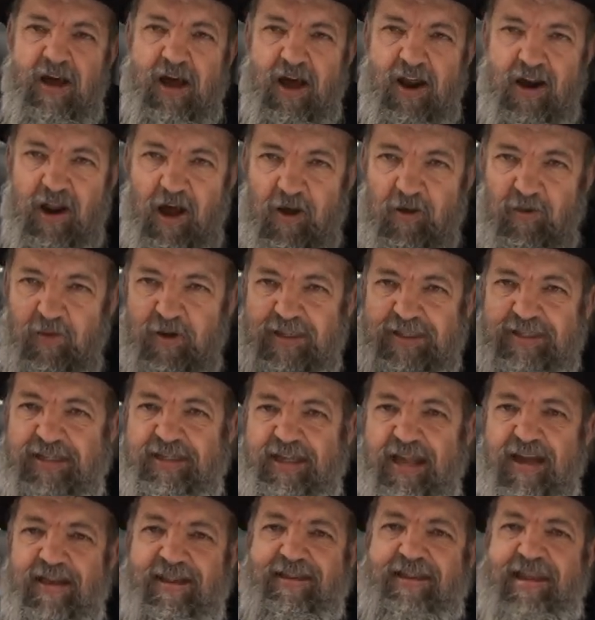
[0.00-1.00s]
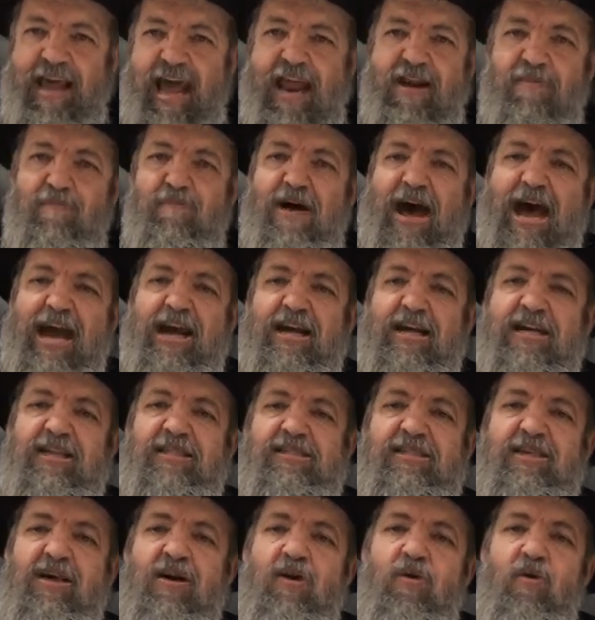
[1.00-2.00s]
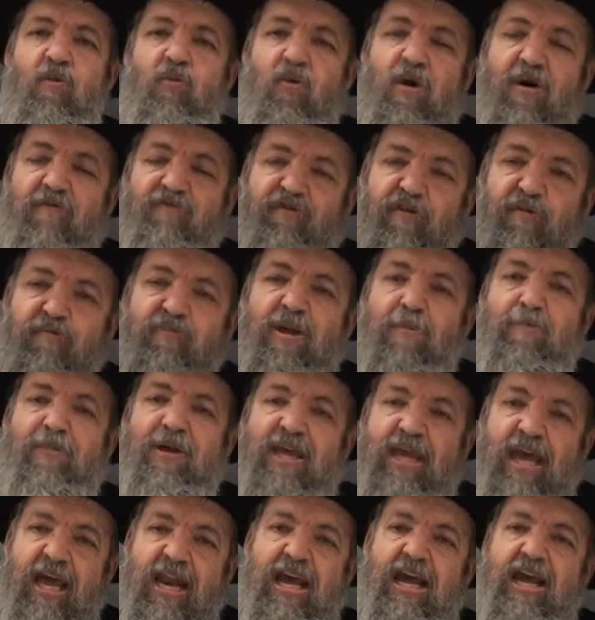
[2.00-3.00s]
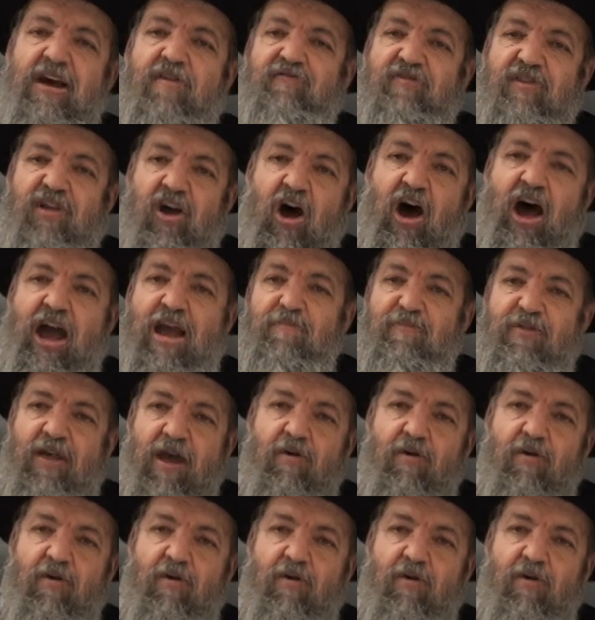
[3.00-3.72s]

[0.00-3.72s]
In other words, the ten makas were from the beginning of time.